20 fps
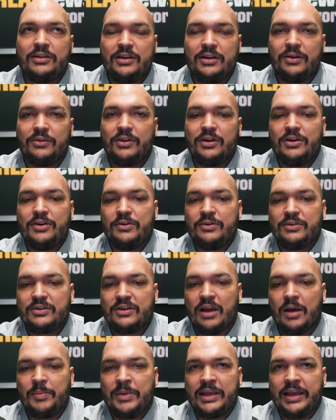you know, the news
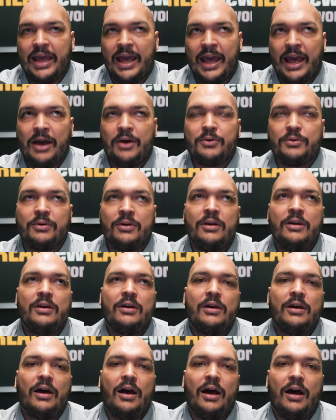coming out
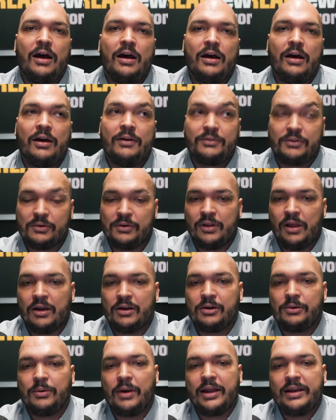uh, of Sri
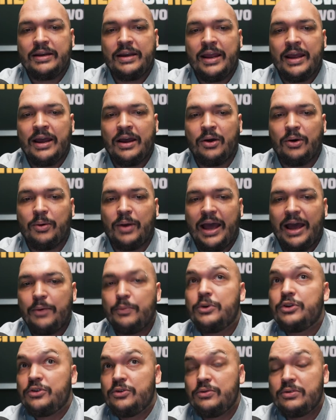Lanka right now, how
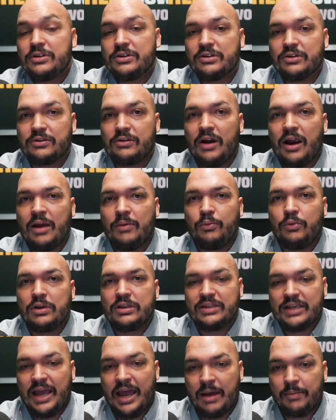would you describe
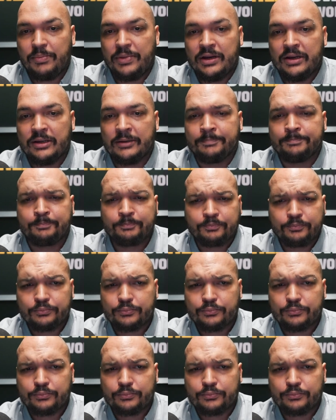what's happening?